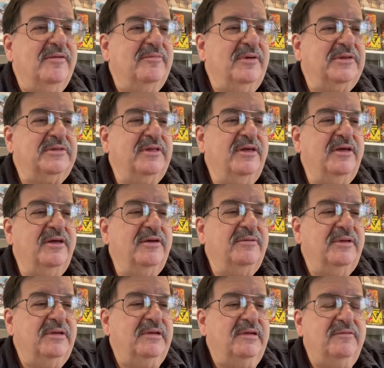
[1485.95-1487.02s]
But if
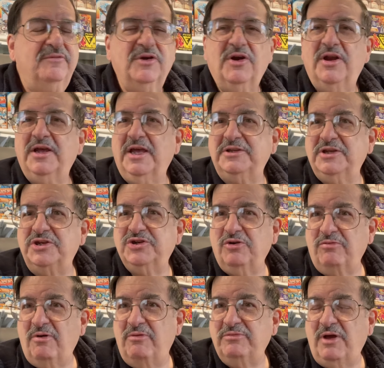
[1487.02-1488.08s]
you're going to get the
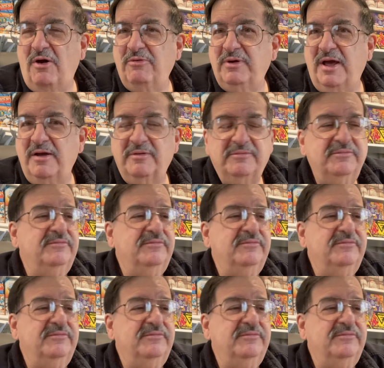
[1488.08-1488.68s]
churro donut,